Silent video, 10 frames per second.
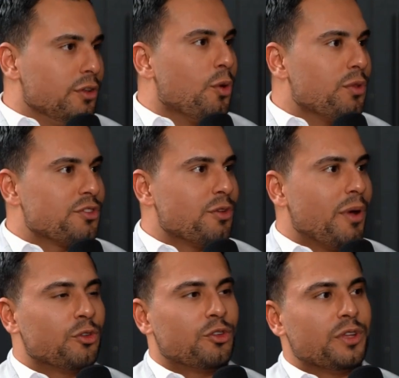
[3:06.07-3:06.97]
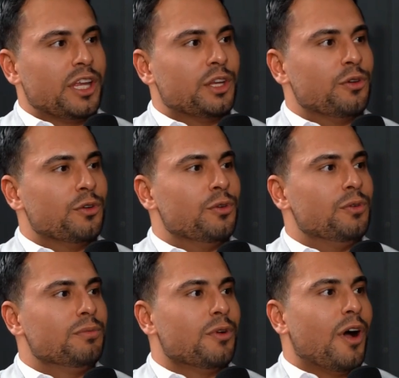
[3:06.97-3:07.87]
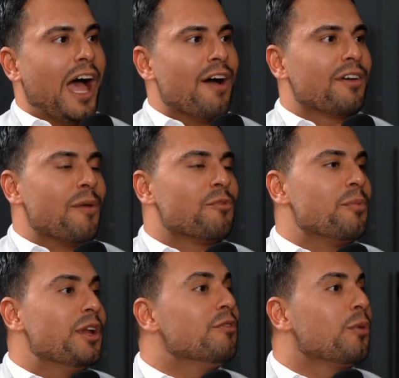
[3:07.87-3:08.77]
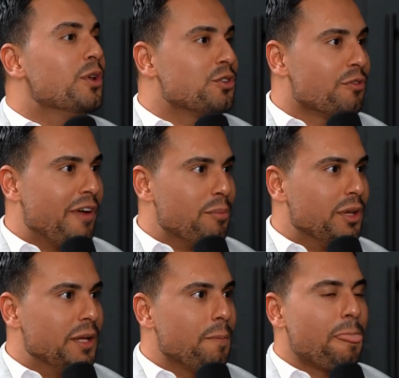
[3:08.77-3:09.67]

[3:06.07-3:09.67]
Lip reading: know this about you, that you come from an influential family.